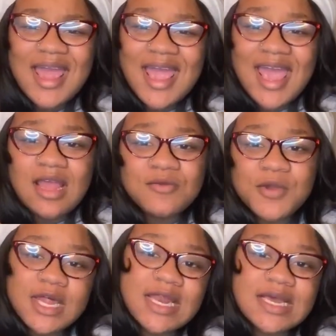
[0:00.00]
It
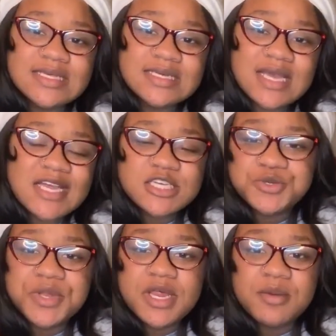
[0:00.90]
really doesn't. It just
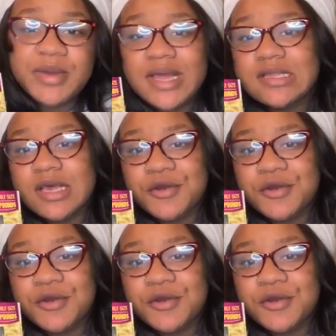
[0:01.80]
really depends on